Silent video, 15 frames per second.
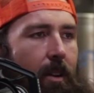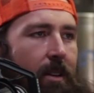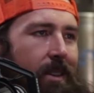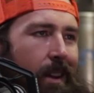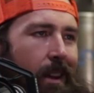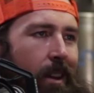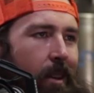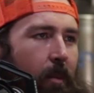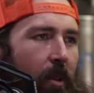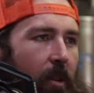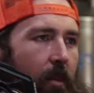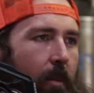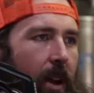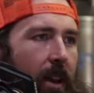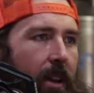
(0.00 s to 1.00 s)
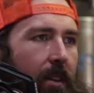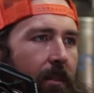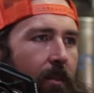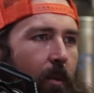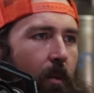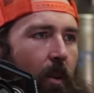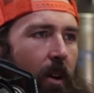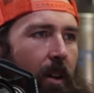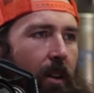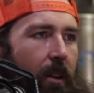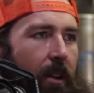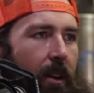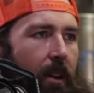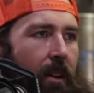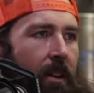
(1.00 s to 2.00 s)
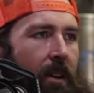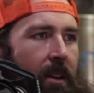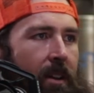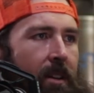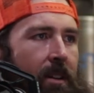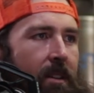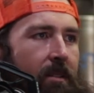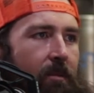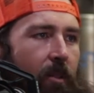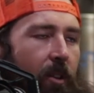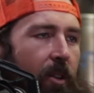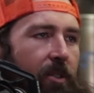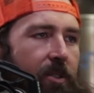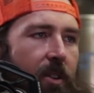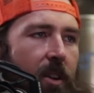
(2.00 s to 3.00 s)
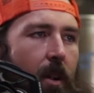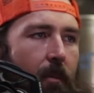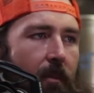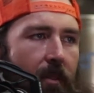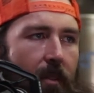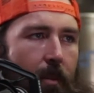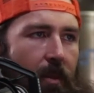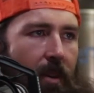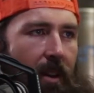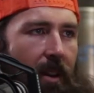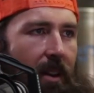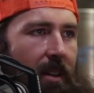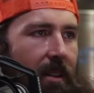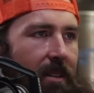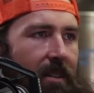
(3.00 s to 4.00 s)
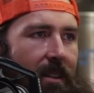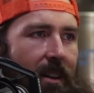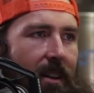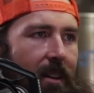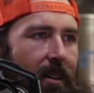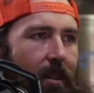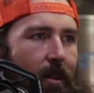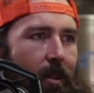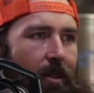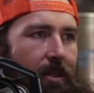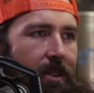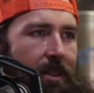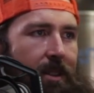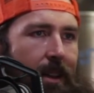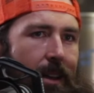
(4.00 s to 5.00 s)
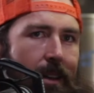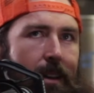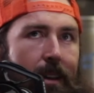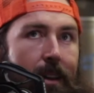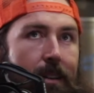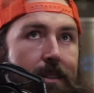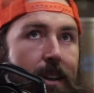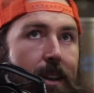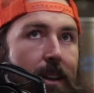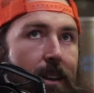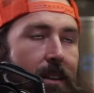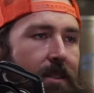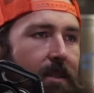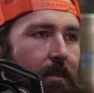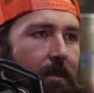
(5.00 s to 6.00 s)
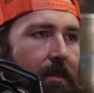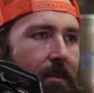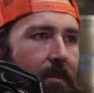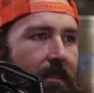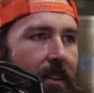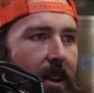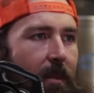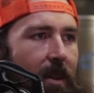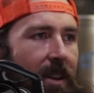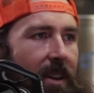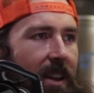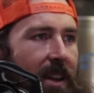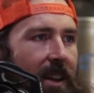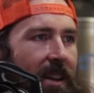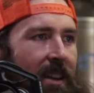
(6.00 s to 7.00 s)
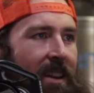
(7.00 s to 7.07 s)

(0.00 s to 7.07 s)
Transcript: It's like a commuter bike if you wanted to reduce your carbon footprint, or just like get outside and get some vitamin D.